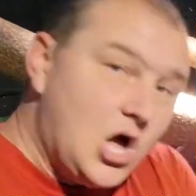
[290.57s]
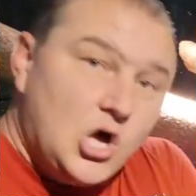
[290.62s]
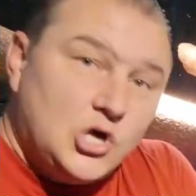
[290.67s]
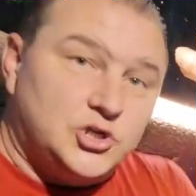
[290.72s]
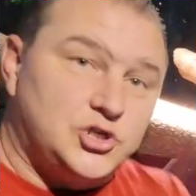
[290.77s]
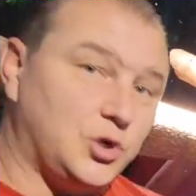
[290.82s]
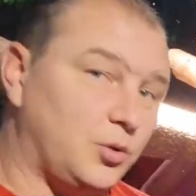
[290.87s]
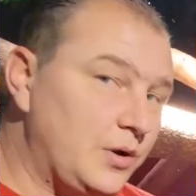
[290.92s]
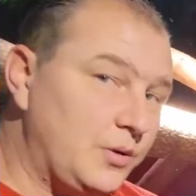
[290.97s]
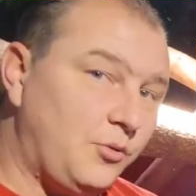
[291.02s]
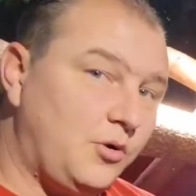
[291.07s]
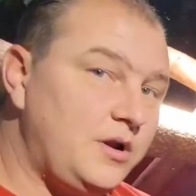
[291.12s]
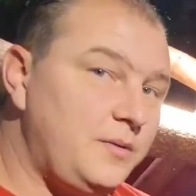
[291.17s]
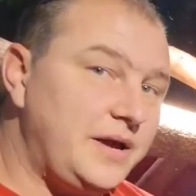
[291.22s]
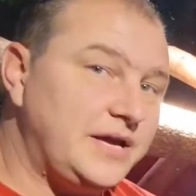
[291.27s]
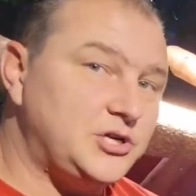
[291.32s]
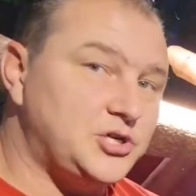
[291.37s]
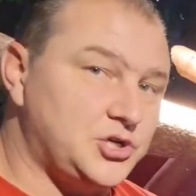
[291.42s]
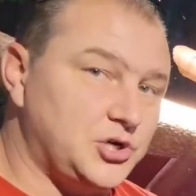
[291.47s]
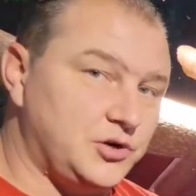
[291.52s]
So we want to
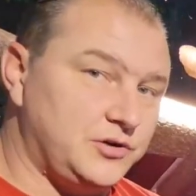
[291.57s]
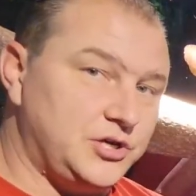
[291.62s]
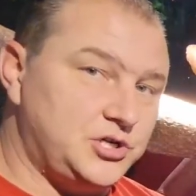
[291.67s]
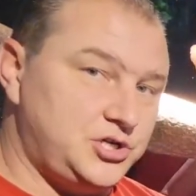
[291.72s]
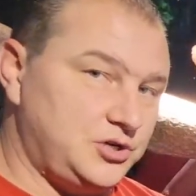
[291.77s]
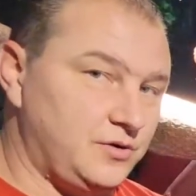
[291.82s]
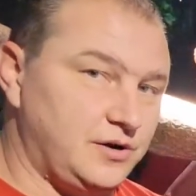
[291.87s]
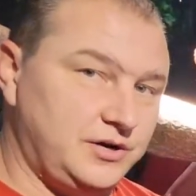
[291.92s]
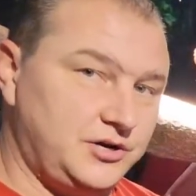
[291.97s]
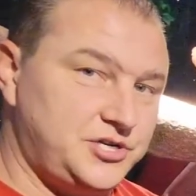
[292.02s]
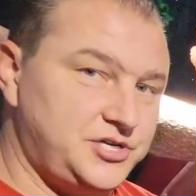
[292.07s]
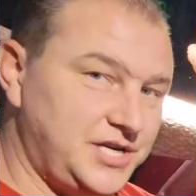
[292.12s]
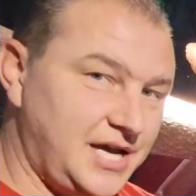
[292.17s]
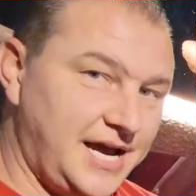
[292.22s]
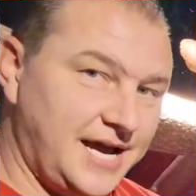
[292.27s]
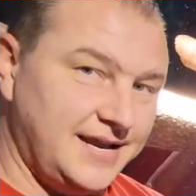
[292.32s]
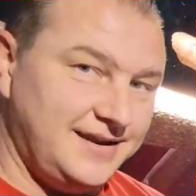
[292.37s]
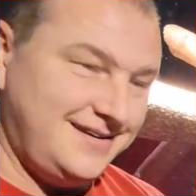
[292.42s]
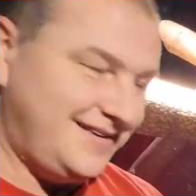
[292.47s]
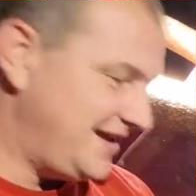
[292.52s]
make sure that you
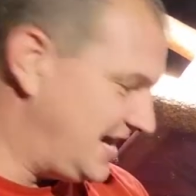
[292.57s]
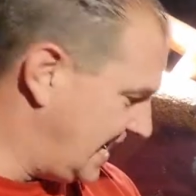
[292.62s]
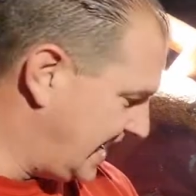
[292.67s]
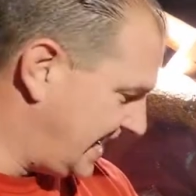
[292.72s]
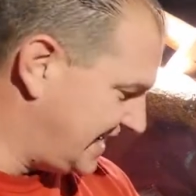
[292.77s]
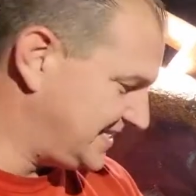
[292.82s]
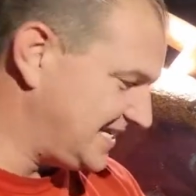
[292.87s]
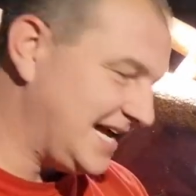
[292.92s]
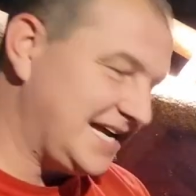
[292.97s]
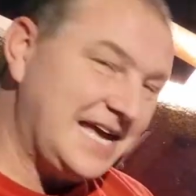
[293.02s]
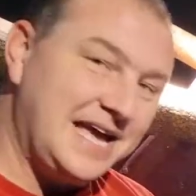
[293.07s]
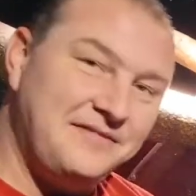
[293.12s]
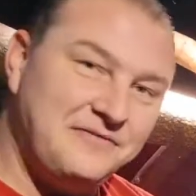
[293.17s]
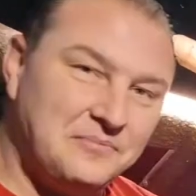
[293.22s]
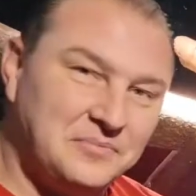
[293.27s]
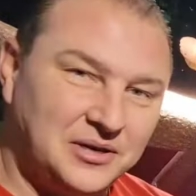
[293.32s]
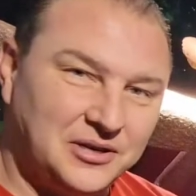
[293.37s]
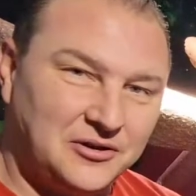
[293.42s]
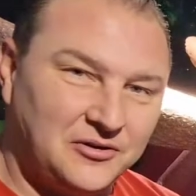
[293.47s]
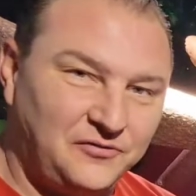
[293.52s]
understand, as I gave
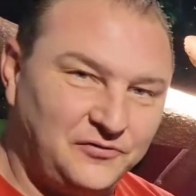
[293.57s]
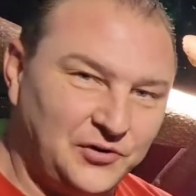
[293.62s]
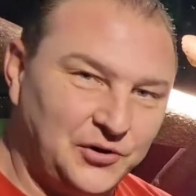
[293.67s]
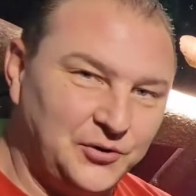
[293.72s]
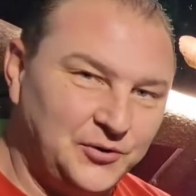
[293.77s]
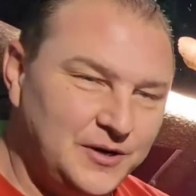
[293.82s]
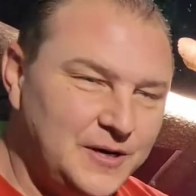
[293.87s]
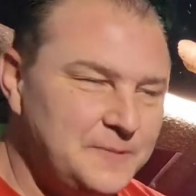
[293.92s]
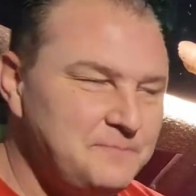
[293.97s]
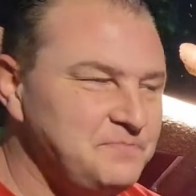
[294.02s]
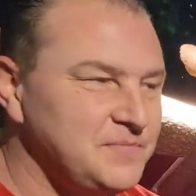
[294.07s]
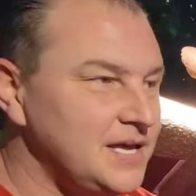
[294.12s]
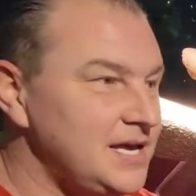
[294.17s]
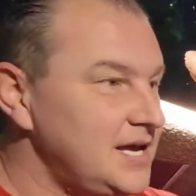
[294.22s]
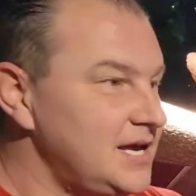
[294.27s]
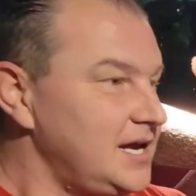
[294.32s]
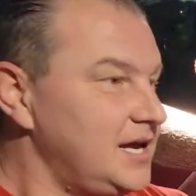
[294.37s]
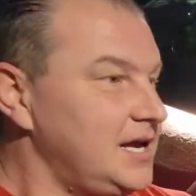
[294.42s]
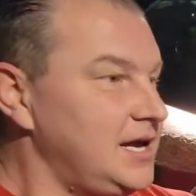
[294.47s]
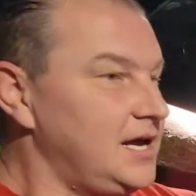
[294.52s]
him a little food,
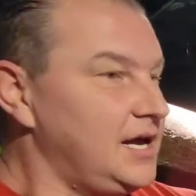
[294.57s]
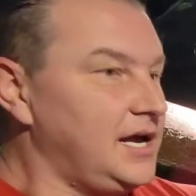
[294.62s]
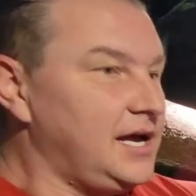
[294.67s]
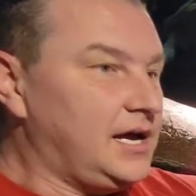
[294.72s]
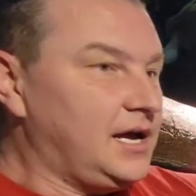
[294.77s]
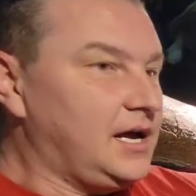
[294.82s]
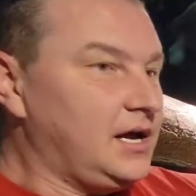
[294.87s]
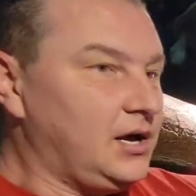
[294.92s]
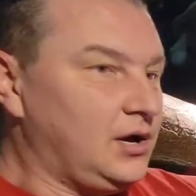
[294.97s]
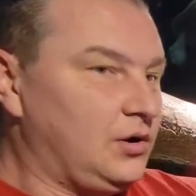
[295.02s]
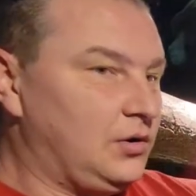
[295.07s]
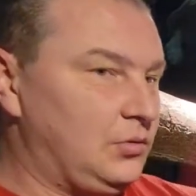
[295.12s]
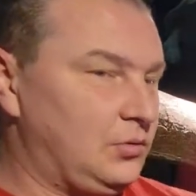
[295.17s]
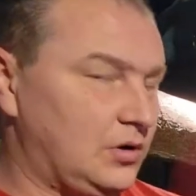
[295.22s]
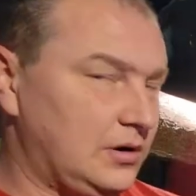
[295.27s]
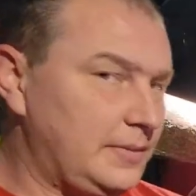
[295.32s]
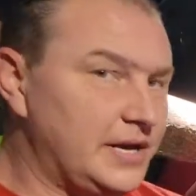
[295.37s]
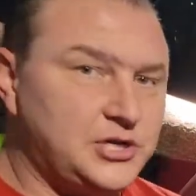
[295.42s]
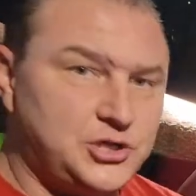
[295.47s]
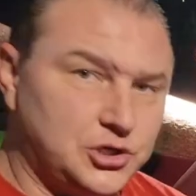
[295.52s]
we
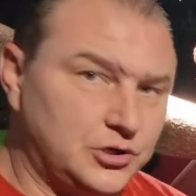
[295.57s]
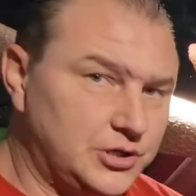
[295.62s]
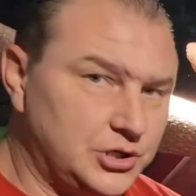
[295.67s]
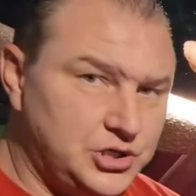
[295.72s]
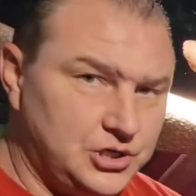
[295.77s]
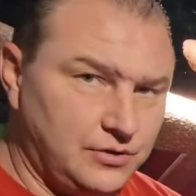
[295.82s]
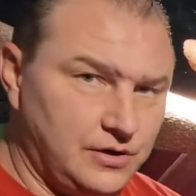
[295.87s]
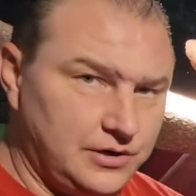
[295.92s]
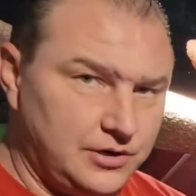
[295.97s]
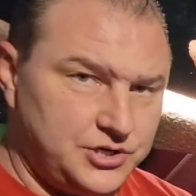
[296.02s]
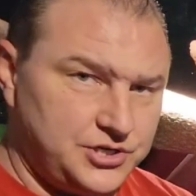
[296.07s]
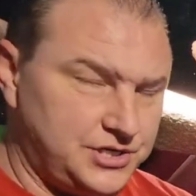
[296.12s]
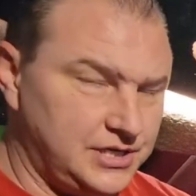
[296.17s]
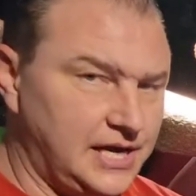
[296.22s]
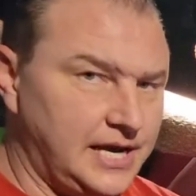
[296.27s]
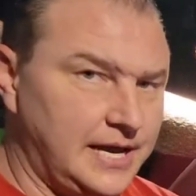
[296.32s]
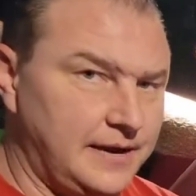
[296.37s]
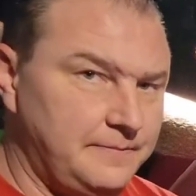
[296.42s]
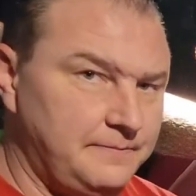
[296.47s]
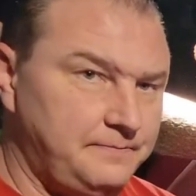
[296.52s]
want to make sure that you
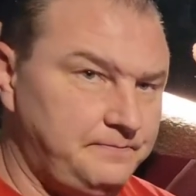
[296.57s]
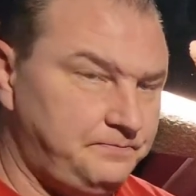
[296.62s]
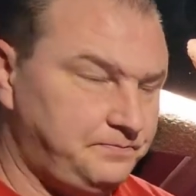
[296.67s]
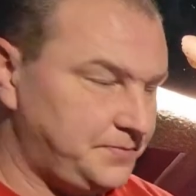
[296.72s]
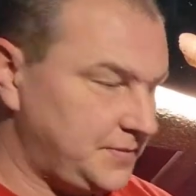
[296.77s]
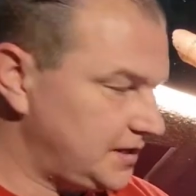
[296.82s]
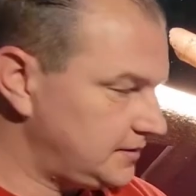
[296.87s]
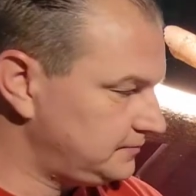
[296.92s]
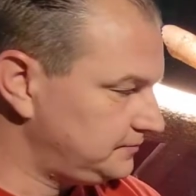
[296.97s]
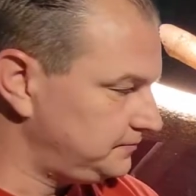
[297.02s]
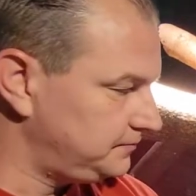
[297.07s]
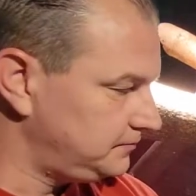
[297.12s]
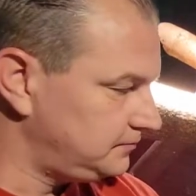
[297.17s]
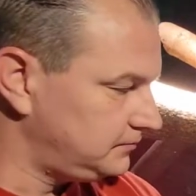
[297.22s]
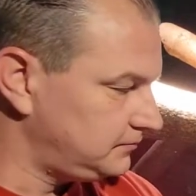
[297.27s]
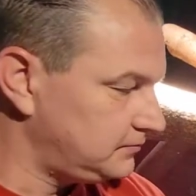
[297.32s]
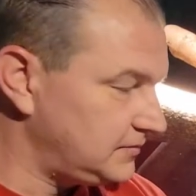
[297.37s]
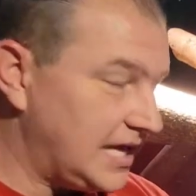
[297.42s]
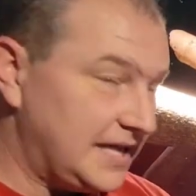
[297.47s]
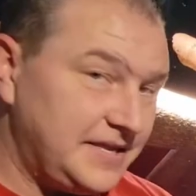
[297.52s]
understand
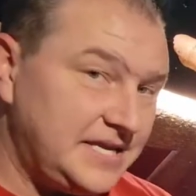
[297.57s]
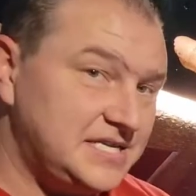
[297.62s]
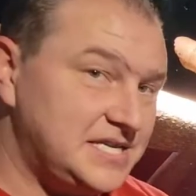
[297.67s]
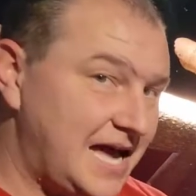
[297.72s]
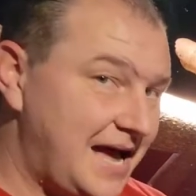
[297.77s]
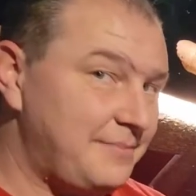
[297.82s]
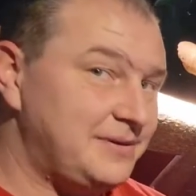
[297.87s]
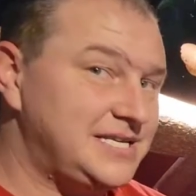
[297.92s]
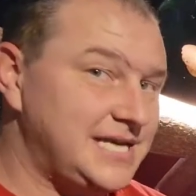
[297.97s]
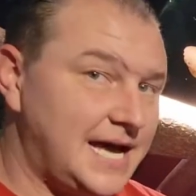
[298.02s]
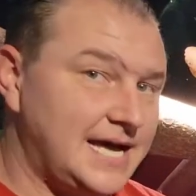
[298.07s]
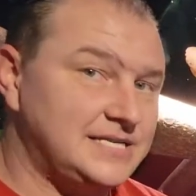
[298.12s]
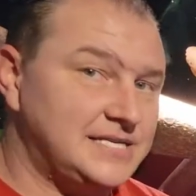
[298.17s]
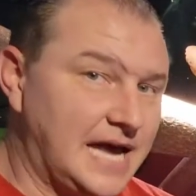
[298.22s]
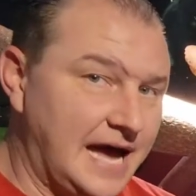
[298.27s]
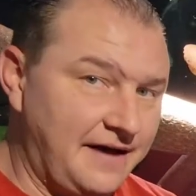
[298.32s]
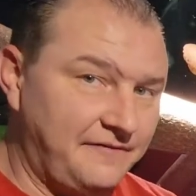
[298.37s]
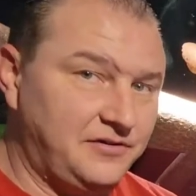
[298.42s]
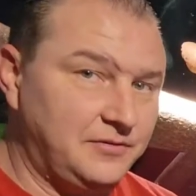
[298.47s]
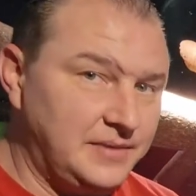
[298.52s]
that these habitats
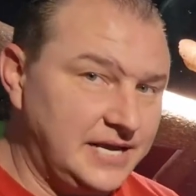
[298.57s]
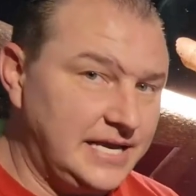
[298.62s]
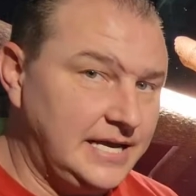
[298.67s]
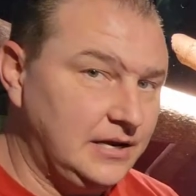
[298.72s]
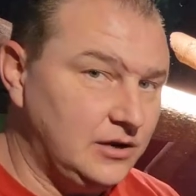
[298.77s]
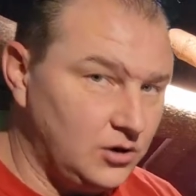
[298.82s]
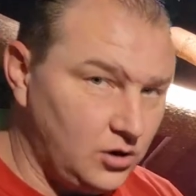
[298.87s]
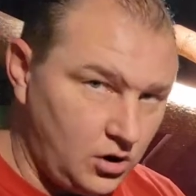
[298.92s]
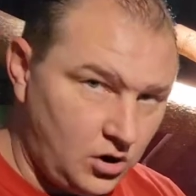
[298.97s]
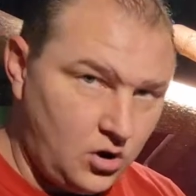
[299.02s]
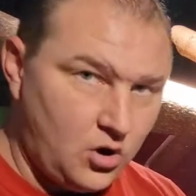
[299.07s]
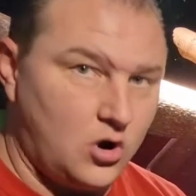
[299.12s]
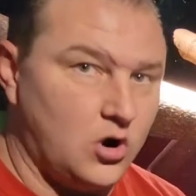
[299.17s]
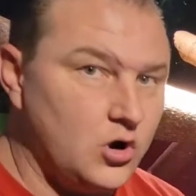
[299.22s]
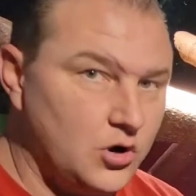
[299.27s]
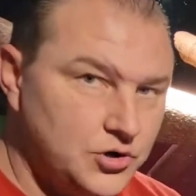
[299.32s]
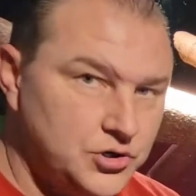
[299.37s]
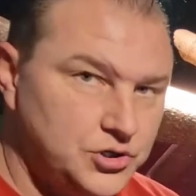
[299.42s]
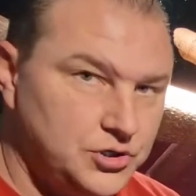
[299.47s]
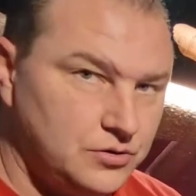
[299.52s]
have to be
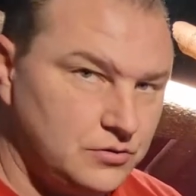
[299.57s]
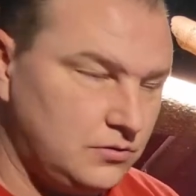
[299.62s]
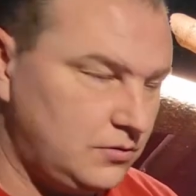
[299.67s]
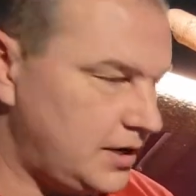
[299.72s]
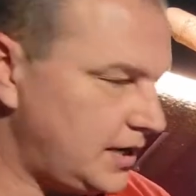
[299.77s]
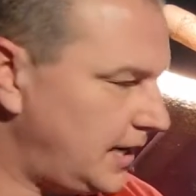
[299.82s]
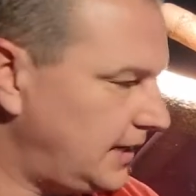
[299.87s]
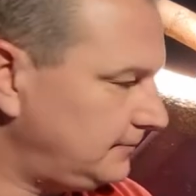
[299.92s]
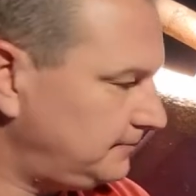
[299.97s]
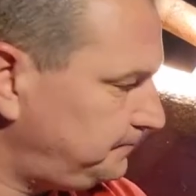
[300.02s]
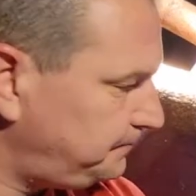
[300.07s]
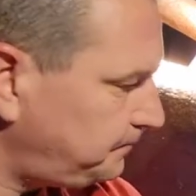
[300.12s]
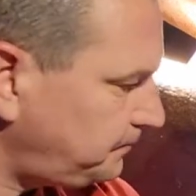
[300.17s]
large, okay?